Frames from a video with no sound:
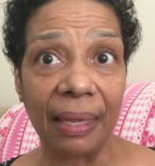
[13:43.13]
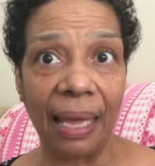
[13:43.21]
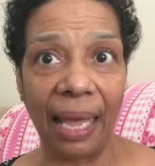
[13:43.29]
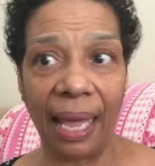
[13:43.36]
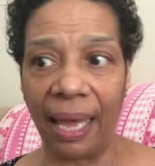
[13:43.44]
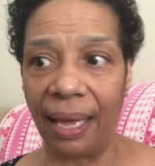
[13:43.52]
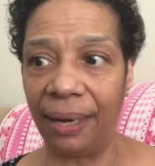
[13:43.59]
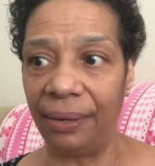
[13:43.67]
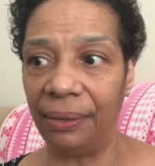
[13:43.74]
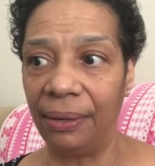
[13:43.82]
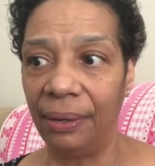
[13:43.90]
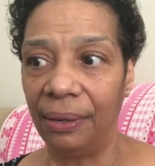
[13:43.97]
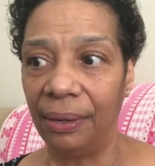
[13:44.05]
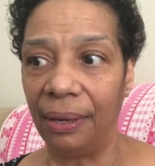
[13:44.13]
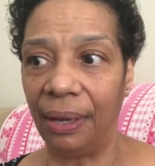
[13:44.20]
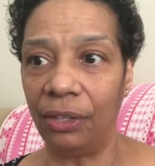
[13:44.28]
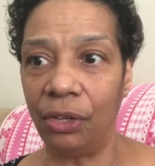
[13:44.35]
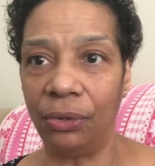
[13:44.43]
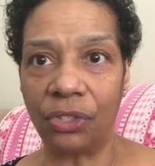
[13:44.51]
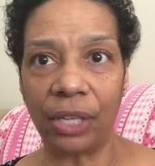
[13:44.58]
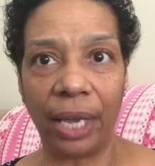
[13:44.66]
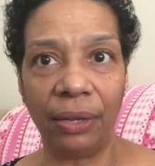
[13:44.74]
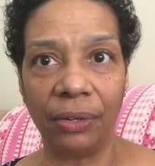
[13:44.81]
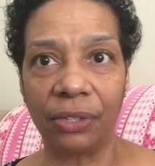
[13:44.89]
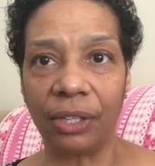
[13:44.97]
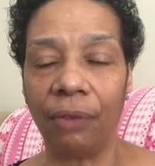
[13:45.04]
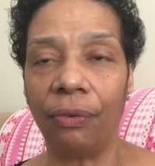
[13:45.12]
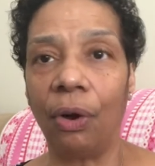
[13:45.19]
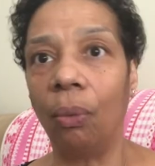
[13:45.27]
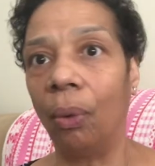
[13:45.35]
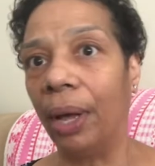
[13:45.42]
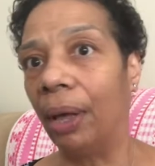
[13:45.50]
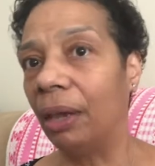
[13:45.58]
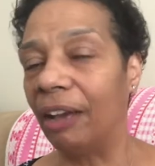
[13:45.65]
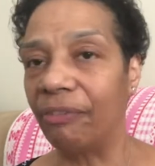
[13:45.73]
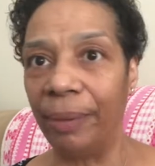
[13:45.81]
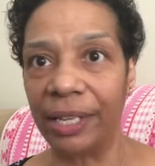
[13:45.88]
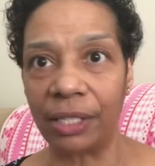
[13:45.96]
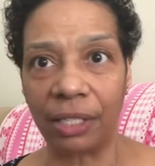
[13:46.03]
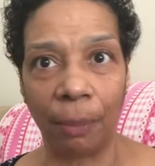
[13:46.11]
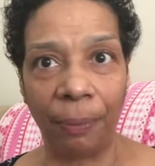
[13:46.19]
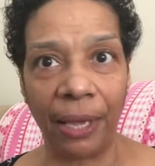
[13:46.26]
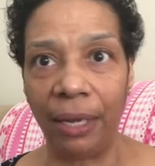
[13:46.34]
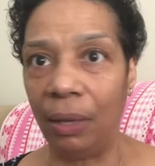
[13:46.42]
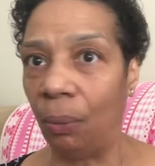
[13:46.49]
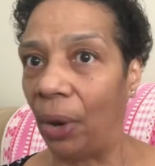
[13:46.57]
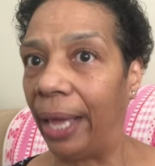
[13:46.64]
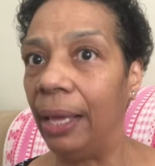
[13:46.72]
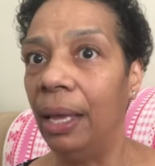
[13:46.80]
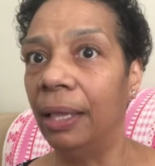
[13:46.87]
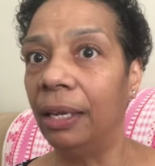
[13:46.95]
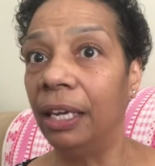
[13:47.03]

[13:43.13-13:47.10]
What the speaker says: and you say to yourself, oh, well, I've messed up anyway.